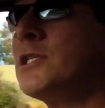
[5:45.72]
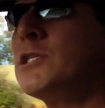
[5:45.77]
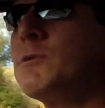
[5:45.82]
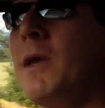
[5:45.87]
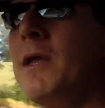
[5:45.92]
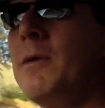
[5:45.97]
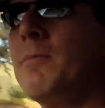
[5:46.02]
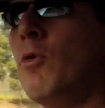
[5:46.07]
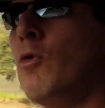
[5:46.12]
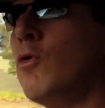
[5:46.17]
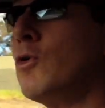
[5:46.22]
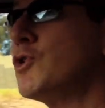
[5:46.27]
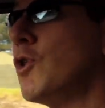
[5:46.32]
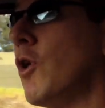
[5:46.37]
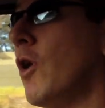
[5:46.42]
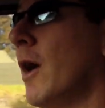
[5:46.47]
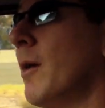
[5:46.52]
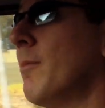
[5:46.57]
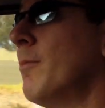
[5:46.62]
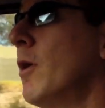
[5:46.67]
Spend more
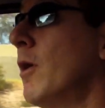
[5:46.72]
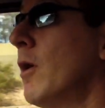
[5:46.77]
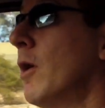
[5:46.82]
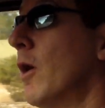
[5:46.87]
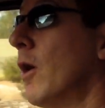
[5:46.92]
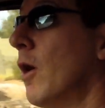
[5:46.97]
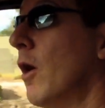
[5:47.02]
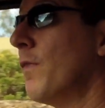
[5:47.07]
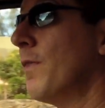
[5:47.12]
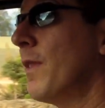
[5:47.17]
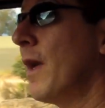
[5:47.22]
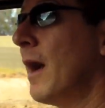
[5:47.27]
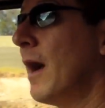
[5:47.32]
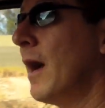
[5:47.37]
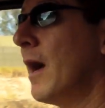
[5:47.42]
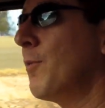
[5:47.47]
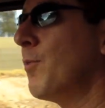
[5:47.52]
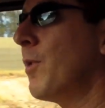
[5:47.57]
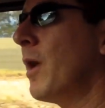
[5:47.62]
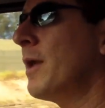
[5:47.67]
time on the
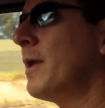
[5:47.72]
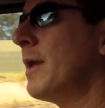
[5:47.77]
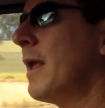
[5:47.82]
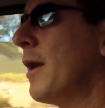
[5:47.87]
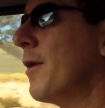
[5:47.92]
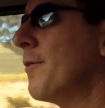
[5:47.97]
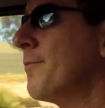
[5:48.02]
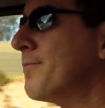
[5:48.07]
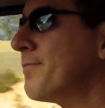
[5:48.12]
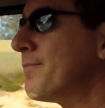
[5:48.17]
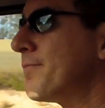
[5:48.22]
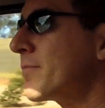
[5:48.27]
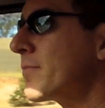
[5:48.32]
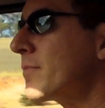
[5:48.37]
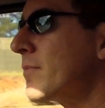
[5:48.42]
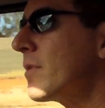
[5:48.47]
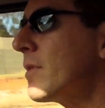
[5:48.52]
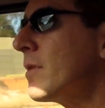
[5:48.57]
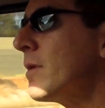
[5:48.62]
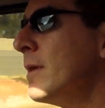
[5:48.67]
hardware. Now,
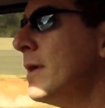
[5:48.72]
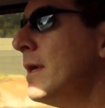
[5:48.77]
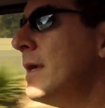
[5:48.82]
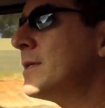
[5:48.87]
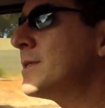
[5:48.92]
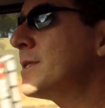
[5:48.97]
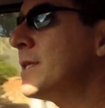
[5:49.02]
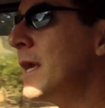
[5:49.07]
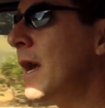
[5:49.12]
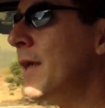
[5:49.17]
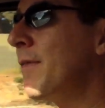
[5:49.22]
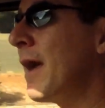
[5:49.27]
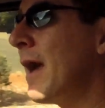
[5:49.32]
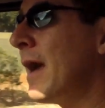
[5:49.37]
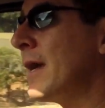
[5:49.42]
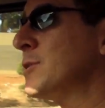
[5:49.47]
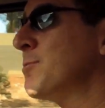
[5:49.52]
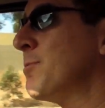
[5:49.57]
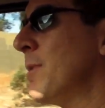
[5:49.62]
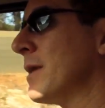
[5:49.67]
here's the other
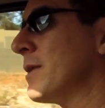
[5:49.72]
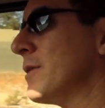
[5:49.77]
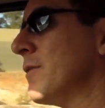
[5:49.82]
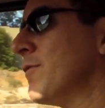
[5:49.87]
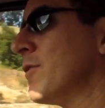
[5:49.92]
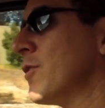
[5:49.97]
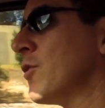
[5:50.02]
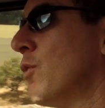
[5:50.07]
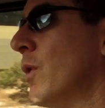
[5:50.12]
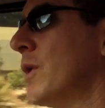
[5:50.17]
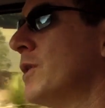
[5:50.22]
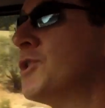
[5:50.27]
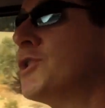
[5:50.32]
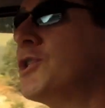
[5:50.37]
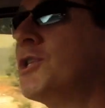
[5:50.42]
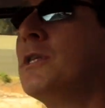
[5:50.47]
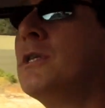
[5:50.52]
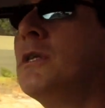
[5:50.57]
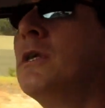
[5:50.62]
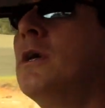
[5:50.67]
aspect of the
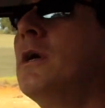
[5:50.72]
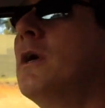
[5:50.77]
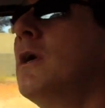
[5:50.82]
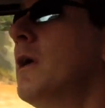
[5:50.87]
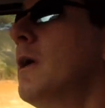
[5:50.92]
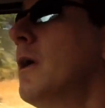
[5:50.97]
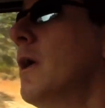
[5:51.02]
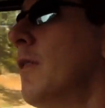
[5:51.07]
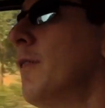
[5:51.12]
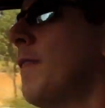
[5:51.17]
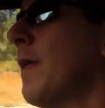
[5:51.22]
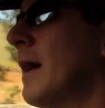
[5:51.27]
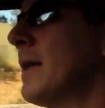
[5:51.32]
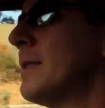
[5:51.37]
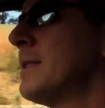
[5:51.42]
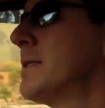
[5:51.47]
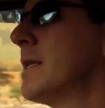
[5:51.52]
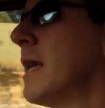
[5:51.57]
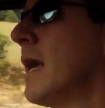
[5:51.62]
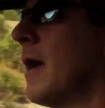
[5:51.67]
question
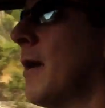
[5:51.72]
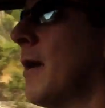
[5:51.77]
that,